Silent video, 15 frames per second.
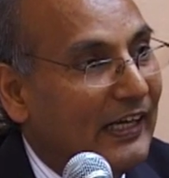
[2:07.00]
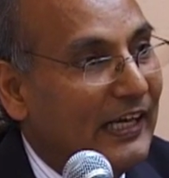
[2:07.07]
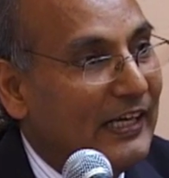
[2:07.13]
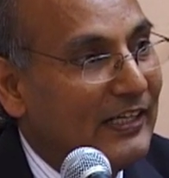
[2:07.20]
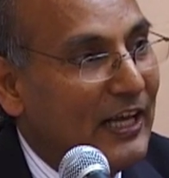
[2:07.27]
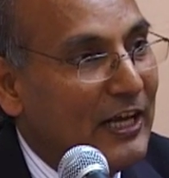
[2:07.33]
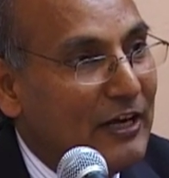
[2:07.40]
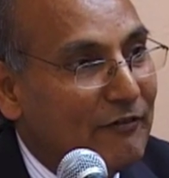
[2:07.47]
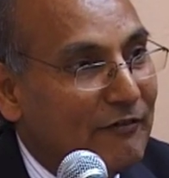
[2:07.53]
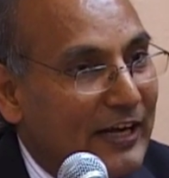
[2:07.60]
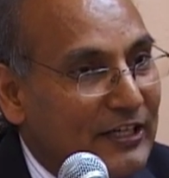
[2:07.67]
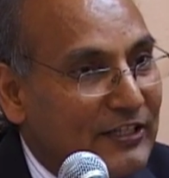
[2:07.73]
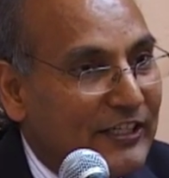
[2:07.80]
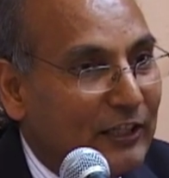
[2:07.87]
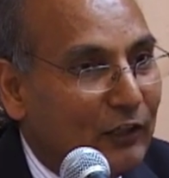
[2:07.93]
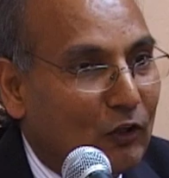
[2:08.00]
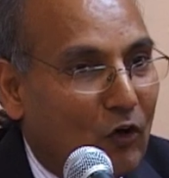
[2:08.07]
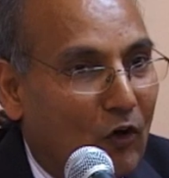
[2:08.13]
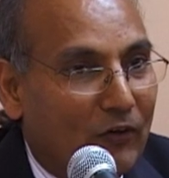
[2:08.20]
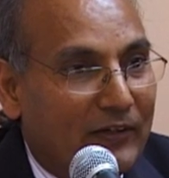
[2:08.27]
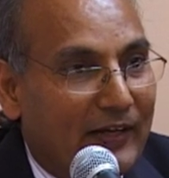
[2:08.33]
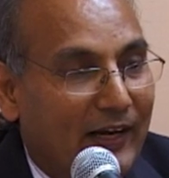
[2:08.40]
In a racial
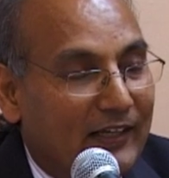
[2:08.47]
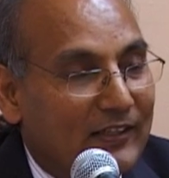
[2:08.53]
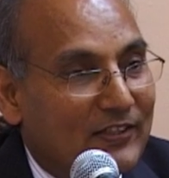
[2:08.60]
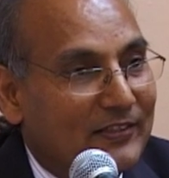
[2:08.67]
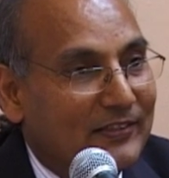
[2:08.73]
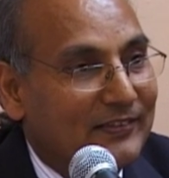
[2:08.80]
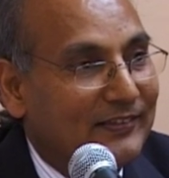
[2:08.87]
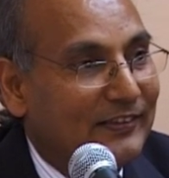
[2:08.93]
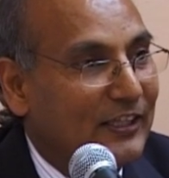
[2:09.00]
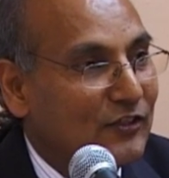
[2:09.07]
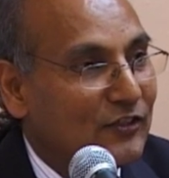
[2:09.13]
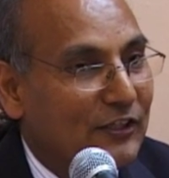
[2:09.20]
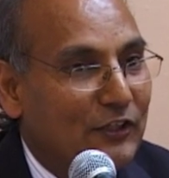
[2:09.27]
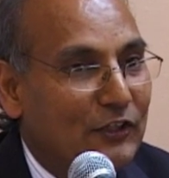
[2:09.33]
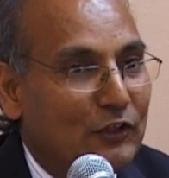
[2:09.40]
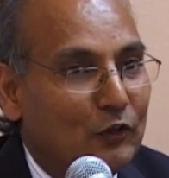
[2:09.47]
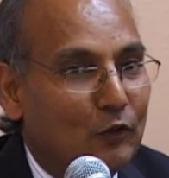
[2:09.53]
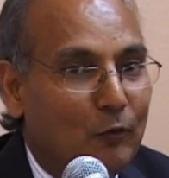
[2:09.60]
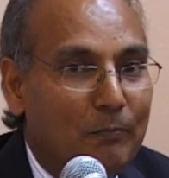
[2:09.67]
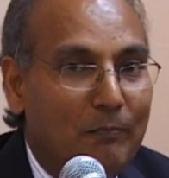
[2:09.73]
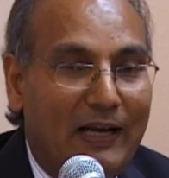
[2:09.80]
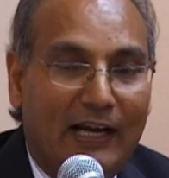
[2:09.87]
context, there's the
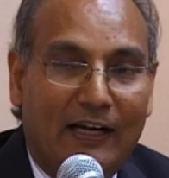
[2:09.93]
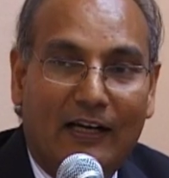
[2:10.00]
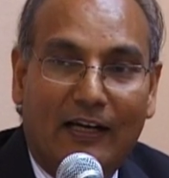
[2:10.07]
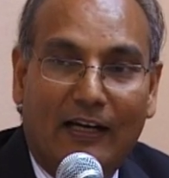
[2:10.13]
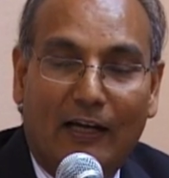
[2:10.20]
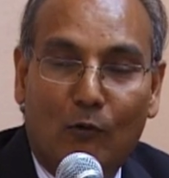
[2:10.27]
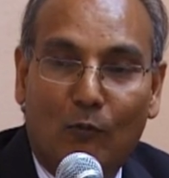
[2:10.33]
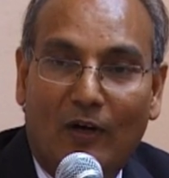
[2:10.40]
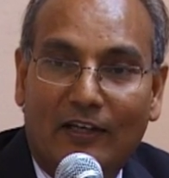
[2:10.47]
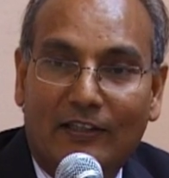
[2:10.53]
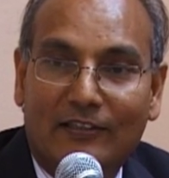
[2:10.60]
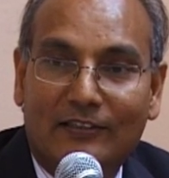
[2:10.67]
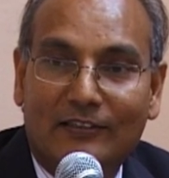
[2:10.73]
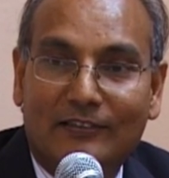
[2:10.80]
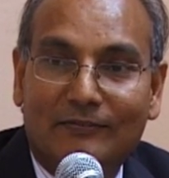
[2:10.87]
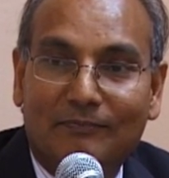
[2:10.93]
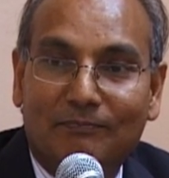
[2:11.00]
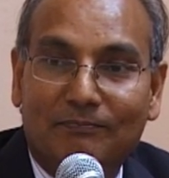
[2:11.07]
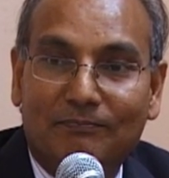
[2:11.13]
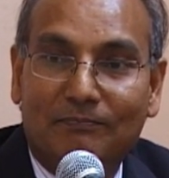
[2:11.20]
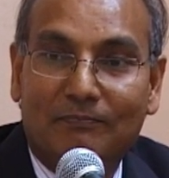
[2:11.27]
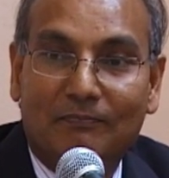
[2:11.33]
issue of black and white.
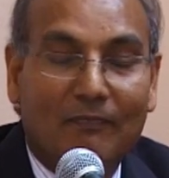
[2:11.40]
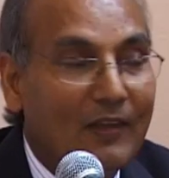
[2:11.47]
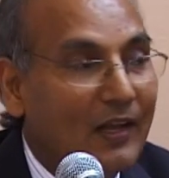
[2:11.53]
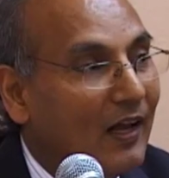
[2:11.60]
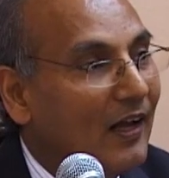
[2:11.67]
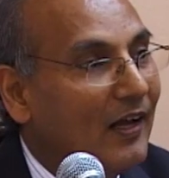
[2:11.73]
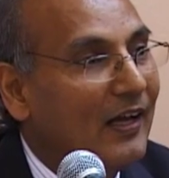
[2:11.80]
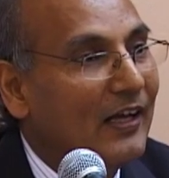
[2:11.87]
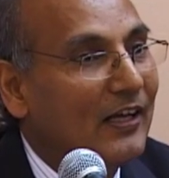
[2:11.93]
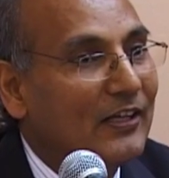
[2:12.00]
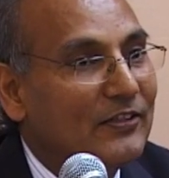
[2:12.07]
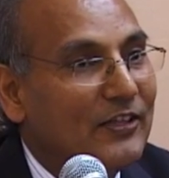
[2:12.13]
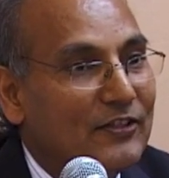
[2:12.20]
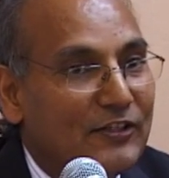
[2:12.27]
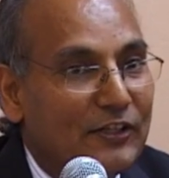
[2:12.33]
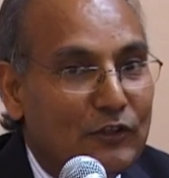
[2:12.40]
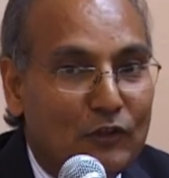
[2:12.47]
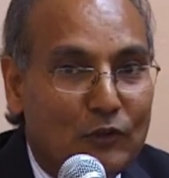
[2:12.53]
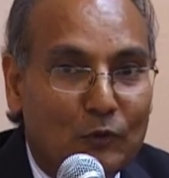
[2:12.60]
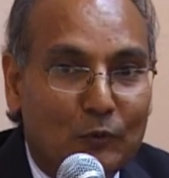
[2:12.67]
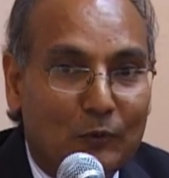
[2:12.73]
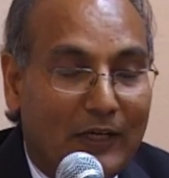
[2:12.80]
There's
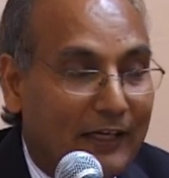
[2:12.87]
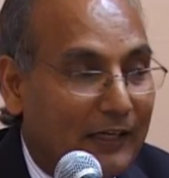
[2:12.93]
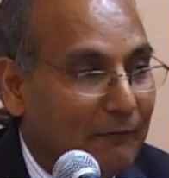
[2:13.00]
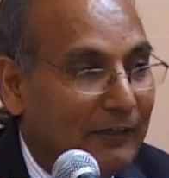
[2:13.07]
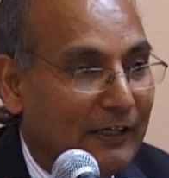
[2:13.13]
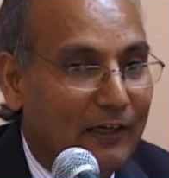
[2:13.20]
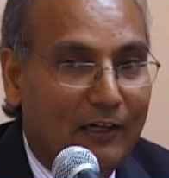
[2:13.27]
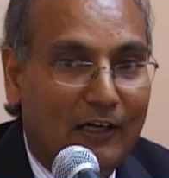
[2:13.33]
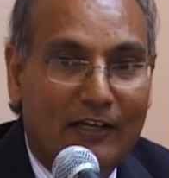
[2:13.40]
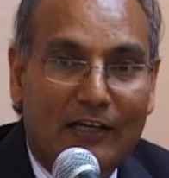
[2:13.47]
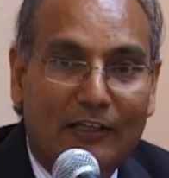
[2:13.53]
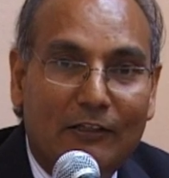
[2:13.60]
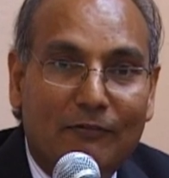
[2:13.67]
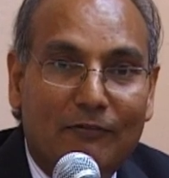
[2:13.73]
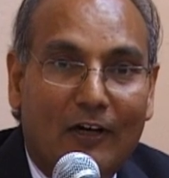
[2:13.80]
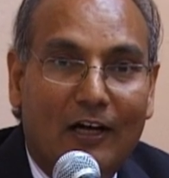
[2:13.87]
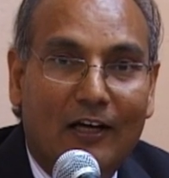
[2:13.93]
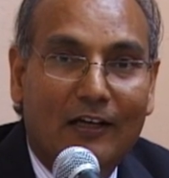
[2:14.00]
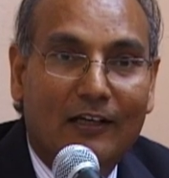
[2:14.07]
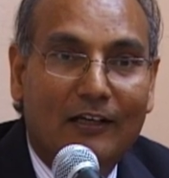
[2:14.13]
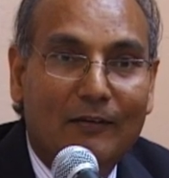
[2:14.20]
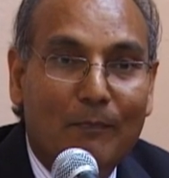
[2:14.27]
issue like we can
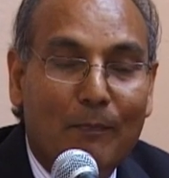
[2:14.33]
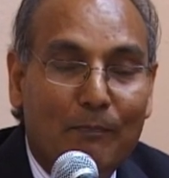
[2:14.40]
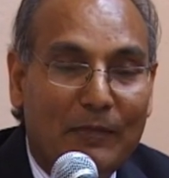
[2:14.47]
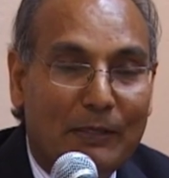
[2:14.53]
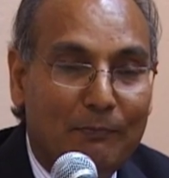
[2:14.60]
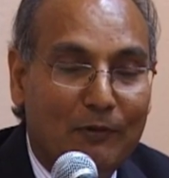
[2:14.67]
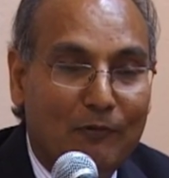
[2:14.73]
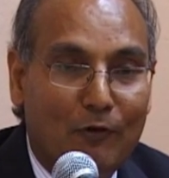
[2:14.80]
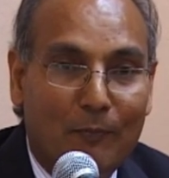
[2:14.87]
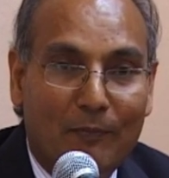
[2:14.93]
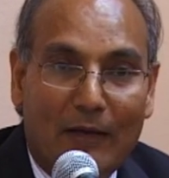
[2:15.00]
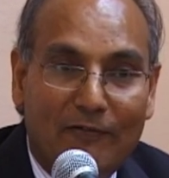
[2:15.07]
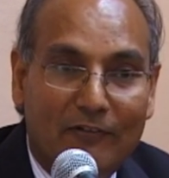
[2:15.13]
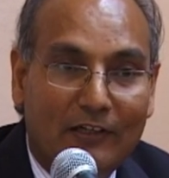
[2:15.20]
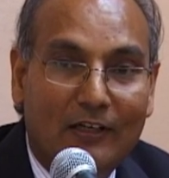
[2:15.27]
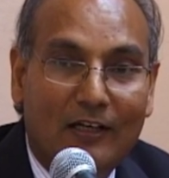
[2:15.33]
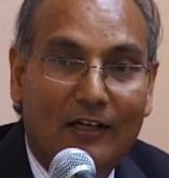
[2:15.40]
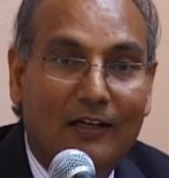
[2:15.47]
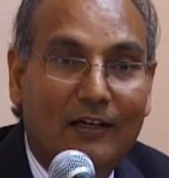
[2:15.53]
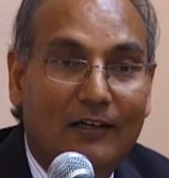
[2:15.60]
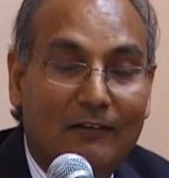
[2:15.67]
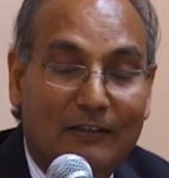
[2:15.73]
identify people from
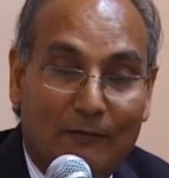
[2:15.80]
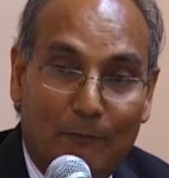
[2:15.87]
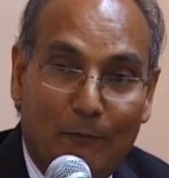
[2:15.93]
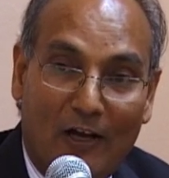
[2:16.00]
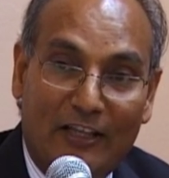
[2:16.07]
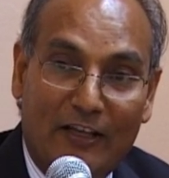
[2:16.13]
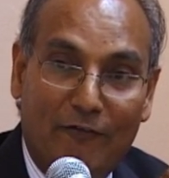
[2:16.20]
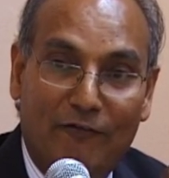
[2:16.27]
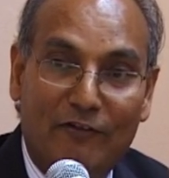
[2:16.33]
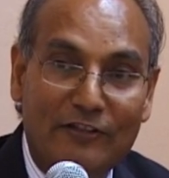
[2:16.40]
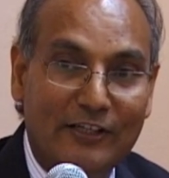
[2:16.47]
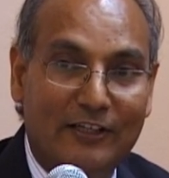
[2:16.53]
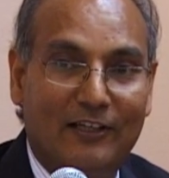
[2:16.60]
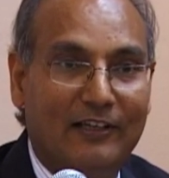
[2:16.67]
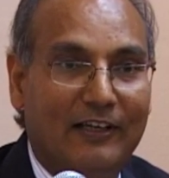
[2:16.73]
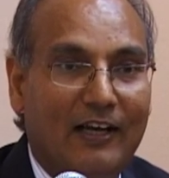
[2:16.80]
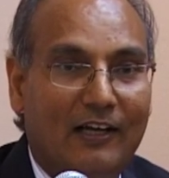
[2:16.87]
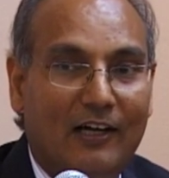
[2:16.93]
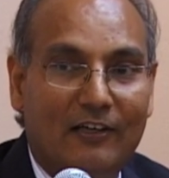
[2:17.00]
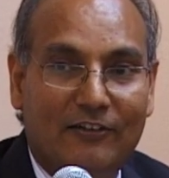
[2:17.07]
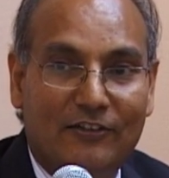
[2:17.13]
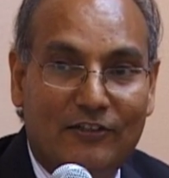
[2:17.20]
Africa by their physical
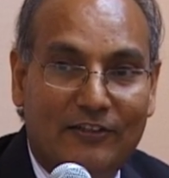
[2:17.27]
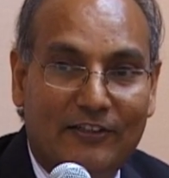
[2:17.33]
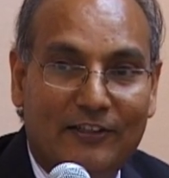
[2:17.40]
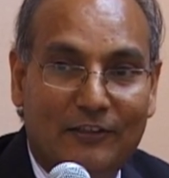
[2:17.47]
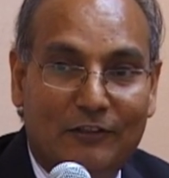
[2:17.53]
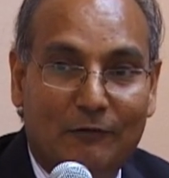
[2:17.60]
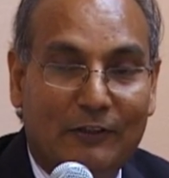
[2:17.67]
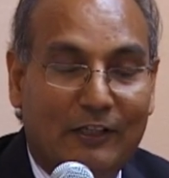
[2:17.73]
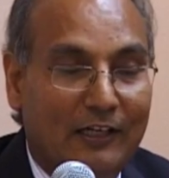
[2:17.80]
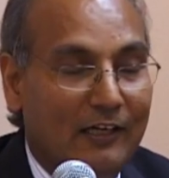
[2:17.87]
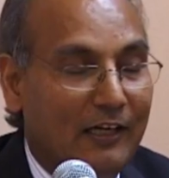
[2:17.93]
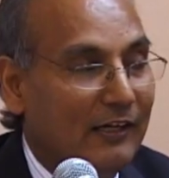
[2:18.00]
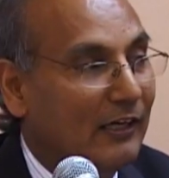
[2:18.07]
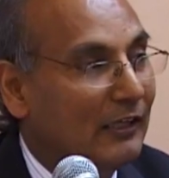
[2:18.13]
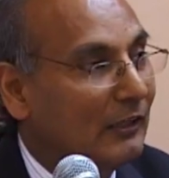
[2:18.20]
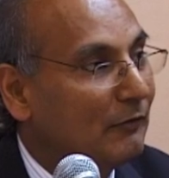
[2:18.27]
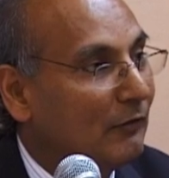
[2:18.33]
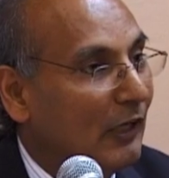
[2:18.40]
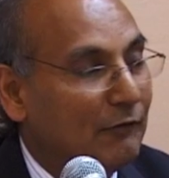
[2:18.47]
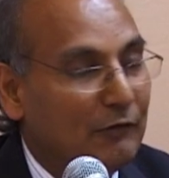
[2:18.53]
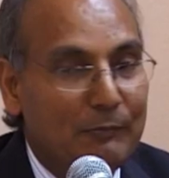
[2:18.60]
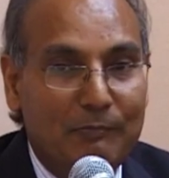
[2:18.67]
characteristics. We can
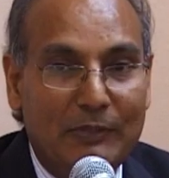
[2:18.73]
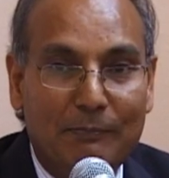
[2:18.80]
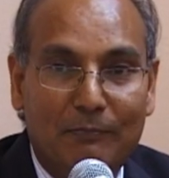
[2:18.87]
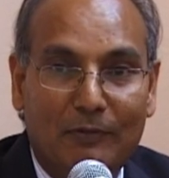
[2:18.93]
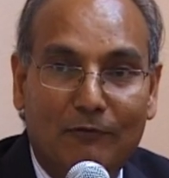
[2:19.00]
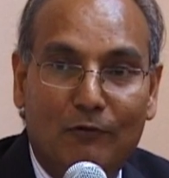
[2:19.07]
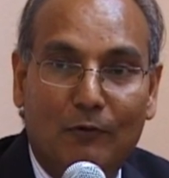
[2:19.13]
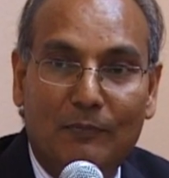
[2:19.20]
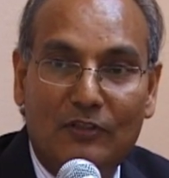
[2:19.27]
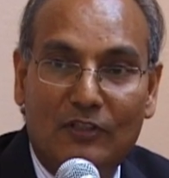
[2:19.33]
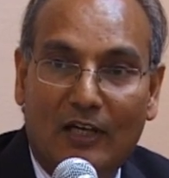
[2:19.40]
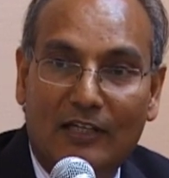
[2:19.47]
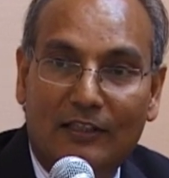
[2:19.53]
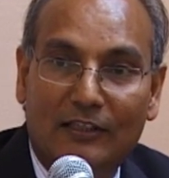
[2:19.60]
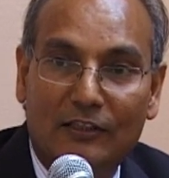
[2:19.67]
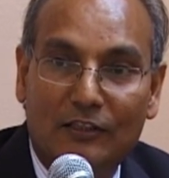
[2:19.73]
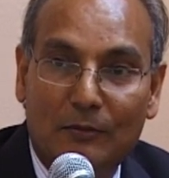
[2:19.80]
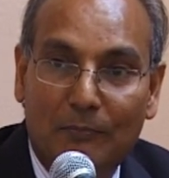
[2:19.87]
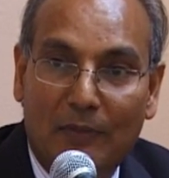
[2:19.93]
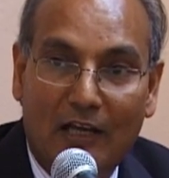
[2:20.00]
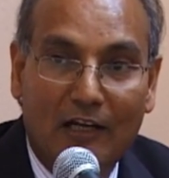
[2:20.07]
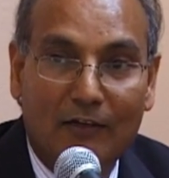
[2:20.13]
identify with people from China and
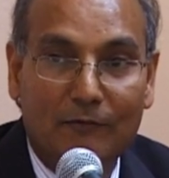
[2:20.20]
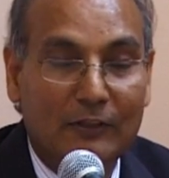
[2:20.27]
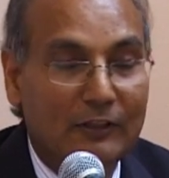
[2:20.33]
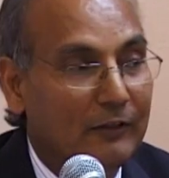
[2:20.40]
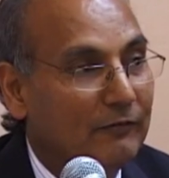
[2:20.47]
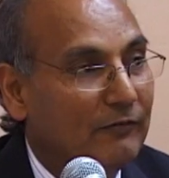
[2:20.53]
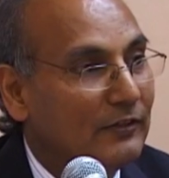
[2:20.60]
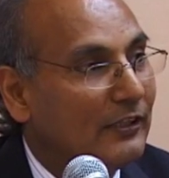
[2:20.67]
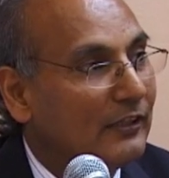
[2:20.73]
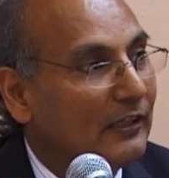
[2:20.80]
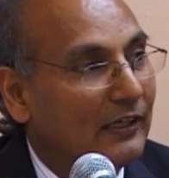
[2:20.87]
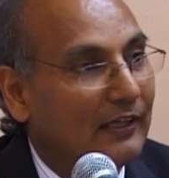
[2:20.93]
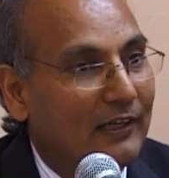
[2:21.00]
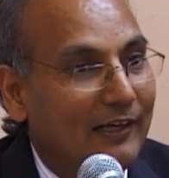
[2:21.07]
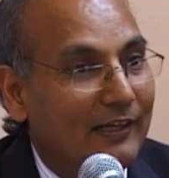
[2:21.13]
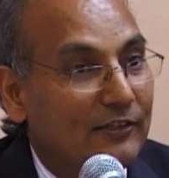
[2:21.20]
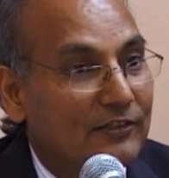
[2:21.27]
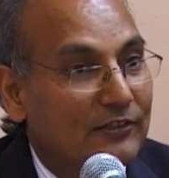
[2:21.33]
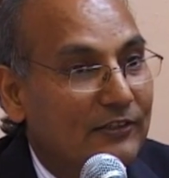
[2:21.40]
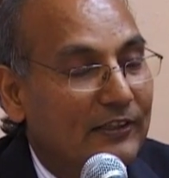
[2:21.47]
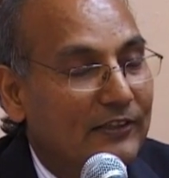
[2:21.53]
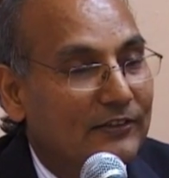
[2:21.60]
Japan with their physical
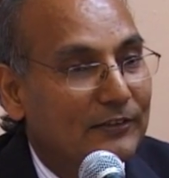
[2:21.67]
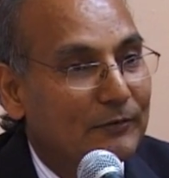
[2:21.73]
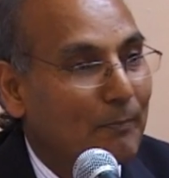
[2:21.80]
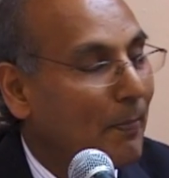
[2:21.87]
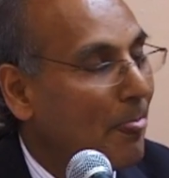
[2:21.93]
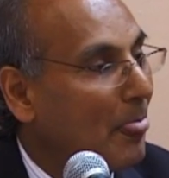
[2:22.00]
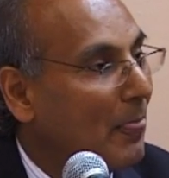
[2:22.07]
characteristics.